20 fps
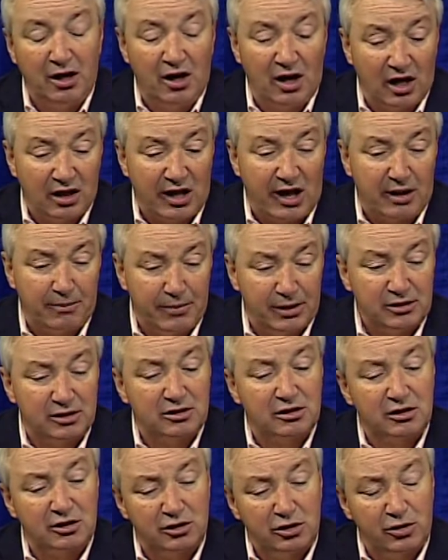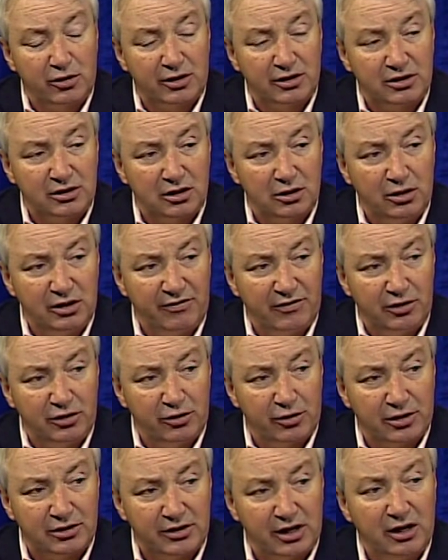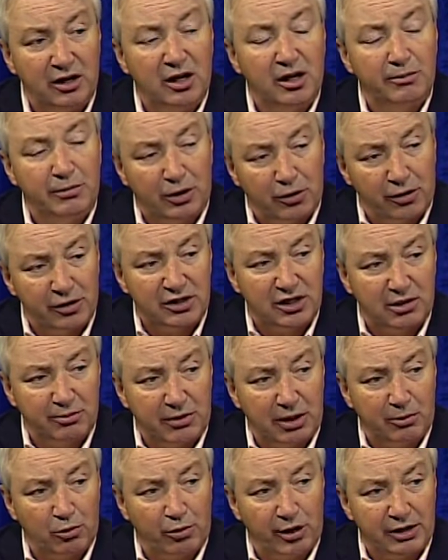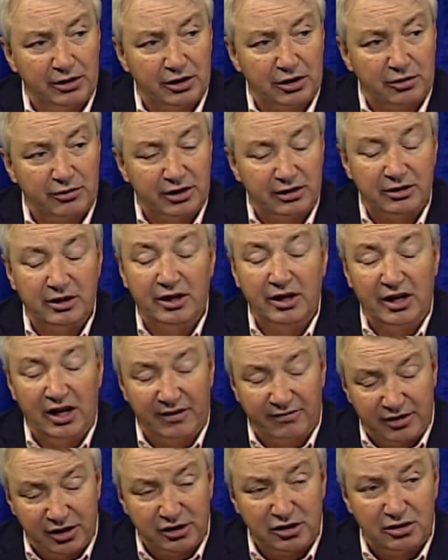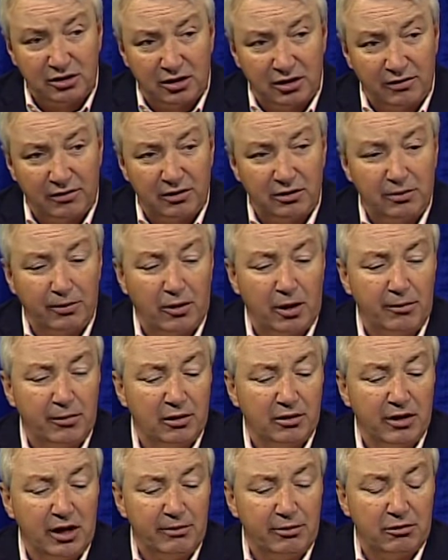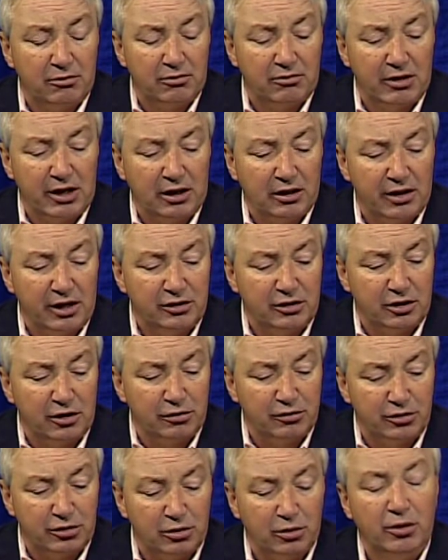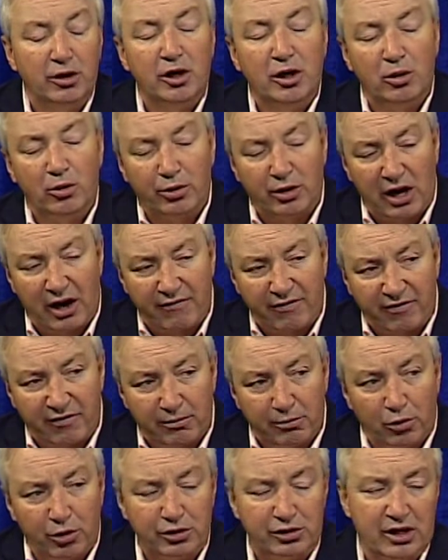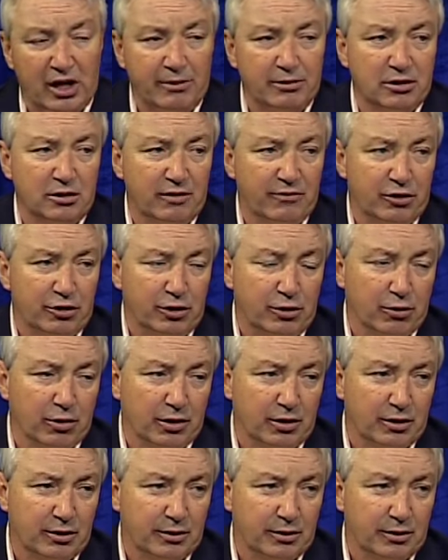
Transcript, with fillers: A lot of businesses in New York leaving New York State because of the minimum wage increase. If this uh, Department of Labor regulation goes through, we're going to have even more jobs leaving New York.